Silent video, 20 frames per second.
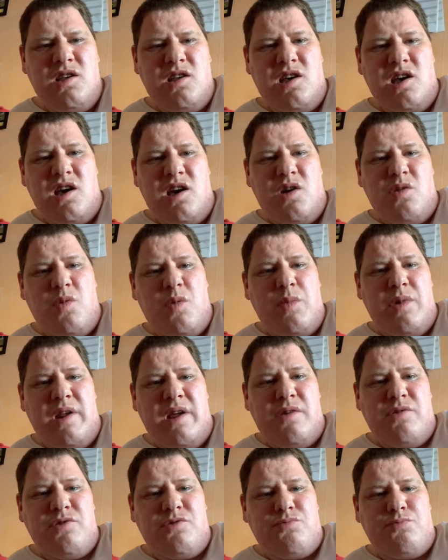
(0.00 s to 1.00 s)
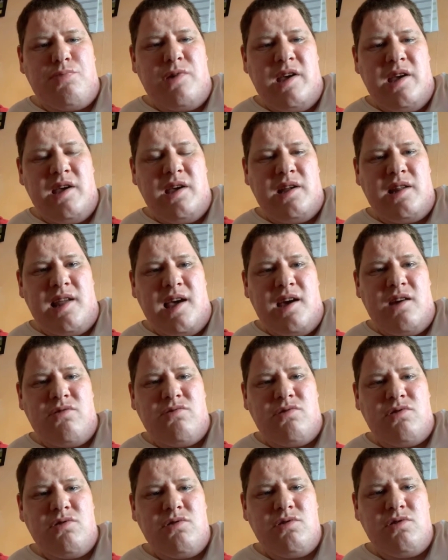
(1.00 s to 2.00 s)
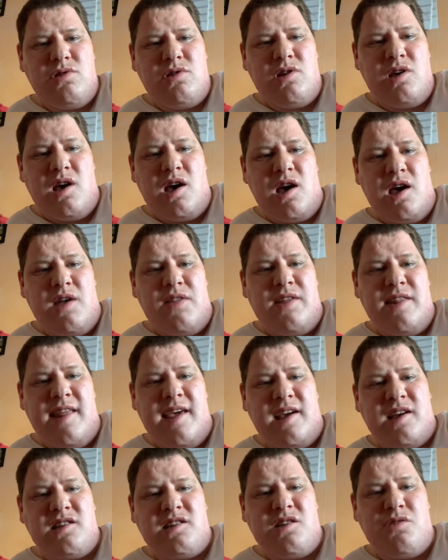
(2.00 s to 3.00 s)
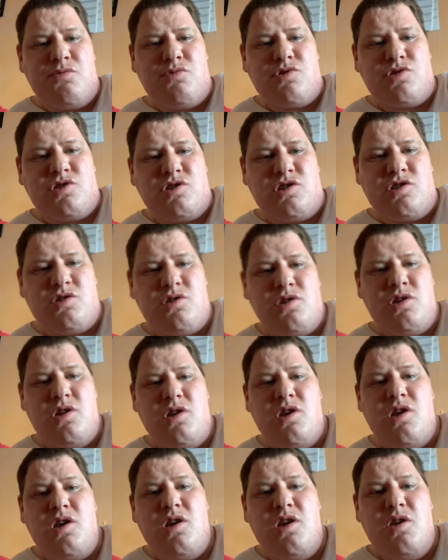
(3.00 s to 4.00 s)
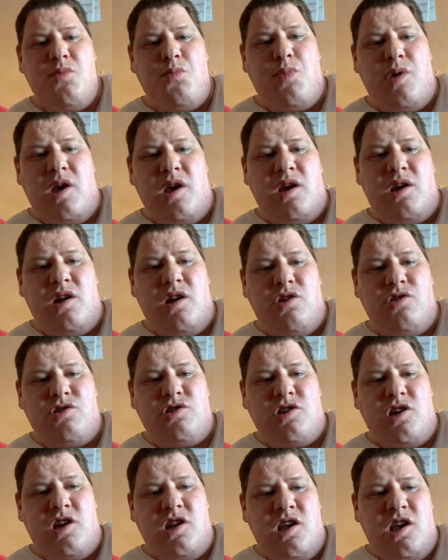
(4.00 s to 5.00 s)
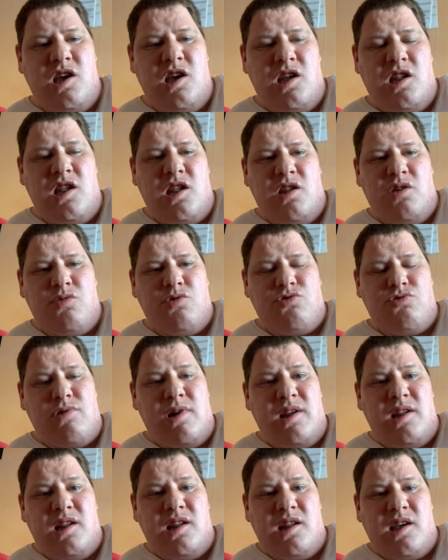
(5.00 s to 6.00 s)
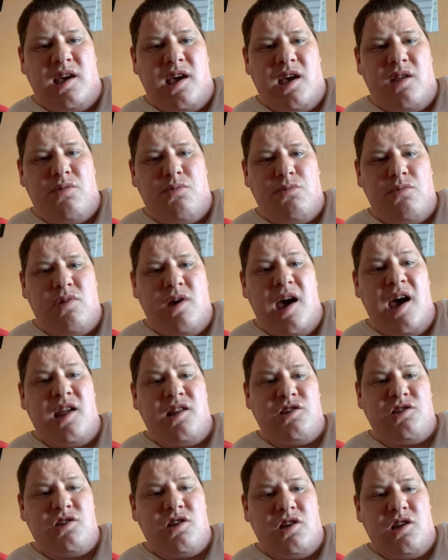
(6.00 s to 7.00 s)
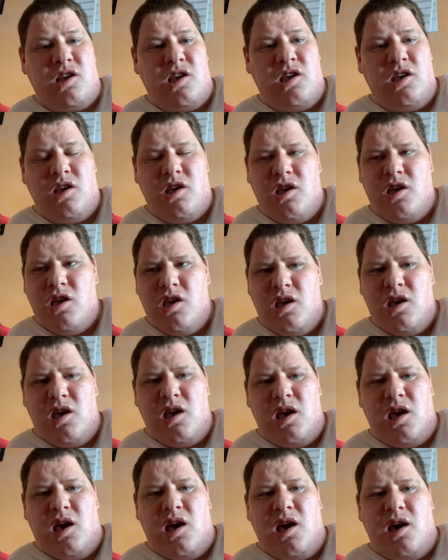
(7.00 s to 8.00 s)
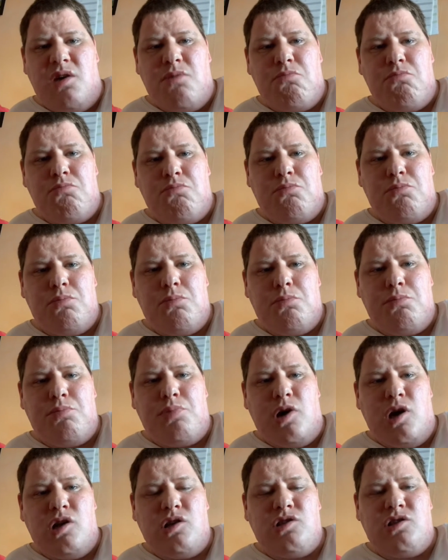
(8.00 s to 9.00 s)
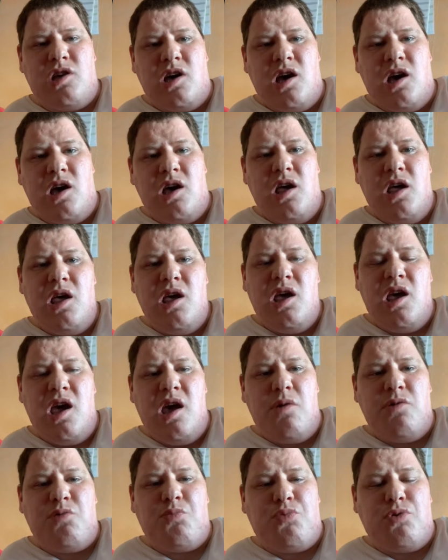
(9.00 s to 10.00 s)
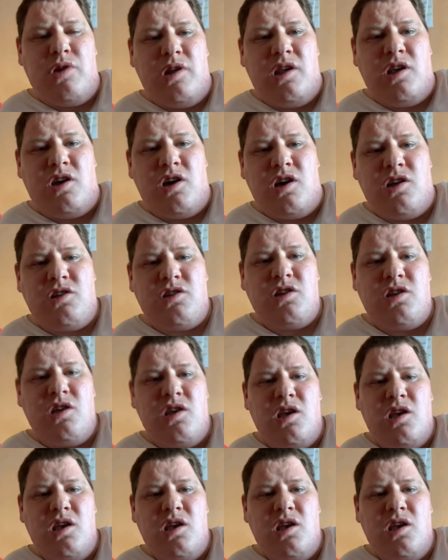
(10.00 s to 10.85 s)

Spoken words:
One minute it was peeing down, the next it was just being a little sunny, and then it was raining again and sunny. But it was pretty good.